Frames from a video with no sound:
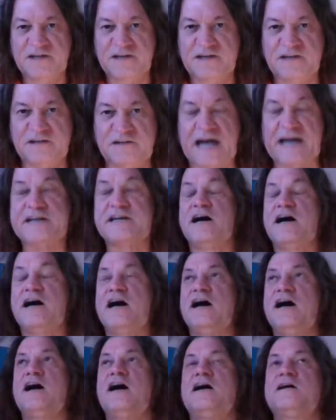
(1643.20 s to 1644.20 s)
Like
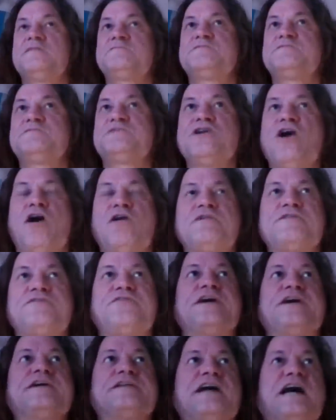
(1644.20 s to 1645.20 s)
the only
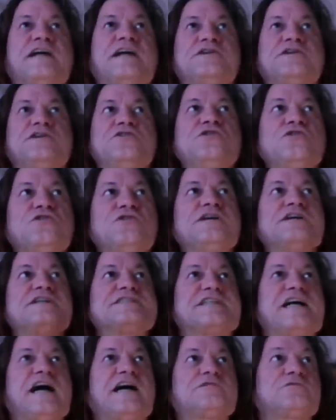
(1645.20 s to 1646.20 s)
thing that he knew
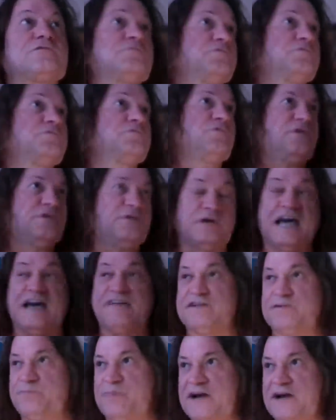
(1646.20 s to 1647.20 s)
is that
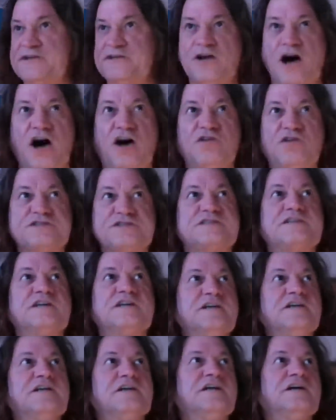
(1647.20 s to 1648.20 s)
everybody knows,
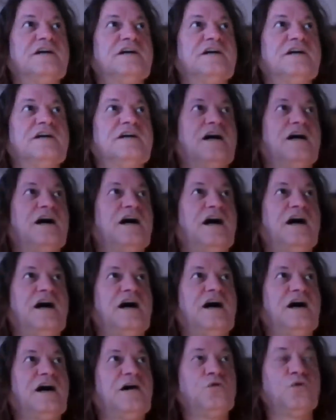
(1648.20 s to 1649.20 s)

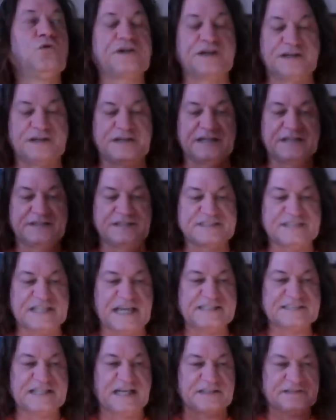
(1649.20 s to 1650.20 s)
looking at this
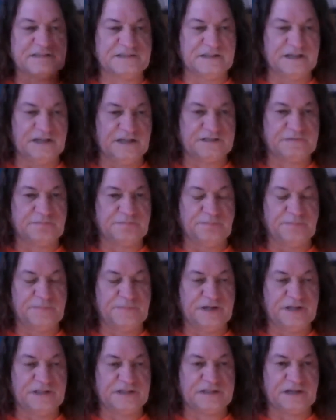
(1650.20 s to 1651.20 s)
text, that
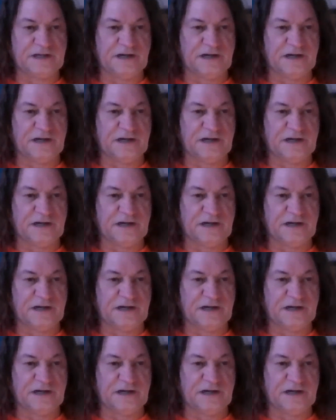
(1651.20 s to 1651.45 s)
it